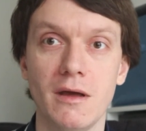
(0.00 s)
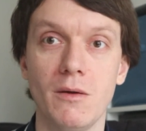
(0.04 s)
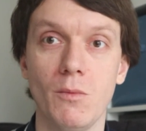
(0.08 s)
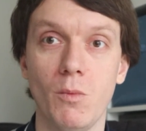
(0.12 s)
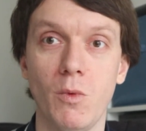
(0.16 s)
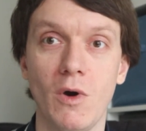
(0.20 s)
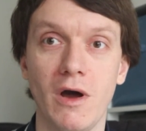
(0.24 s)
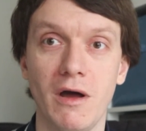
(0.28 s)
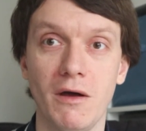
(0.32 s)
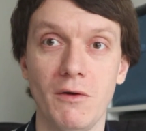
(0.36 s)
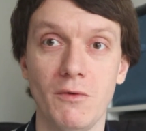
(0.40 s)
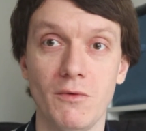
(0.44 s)

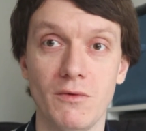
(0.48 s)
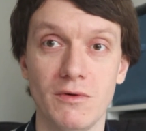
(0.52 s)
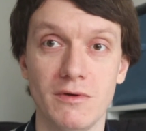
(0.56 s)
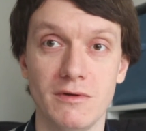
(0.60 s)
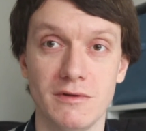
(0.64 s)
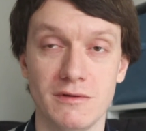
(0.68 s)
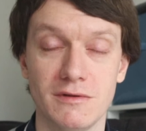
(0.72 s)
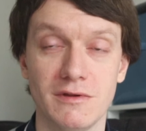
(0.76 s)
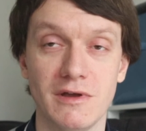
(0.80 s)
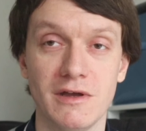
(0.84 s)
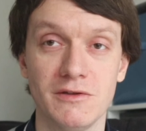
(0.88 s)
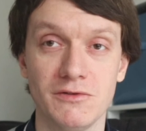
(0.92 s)
Well,
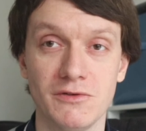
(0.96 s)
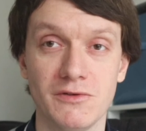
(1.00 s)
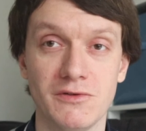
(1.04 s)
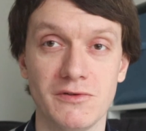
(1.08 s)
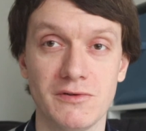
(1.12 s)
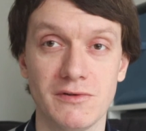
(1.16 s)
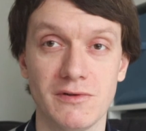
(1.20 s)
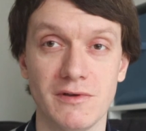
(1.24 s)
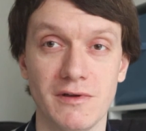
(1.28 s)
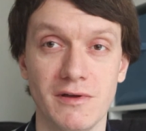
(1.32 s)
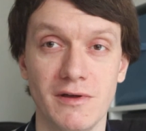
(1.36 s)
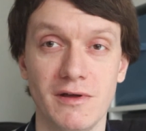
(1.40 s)
and
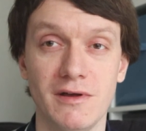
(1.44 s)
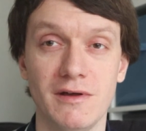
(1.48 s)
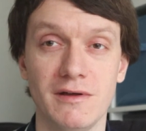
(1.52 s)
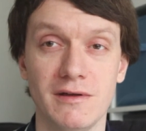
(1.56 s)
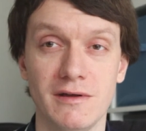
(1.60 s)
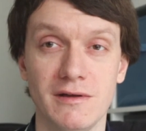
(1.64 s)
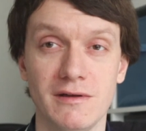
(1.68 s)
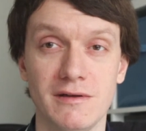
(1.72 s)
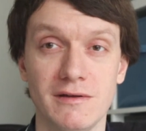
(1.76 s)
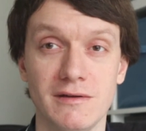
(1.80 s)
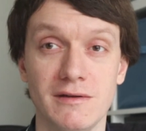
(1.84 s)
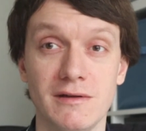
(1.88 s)
to
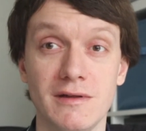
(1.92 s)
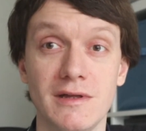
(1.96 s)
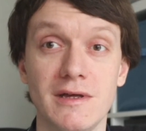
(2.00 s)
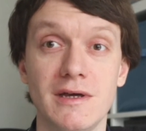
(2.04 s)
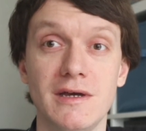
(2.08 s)
her,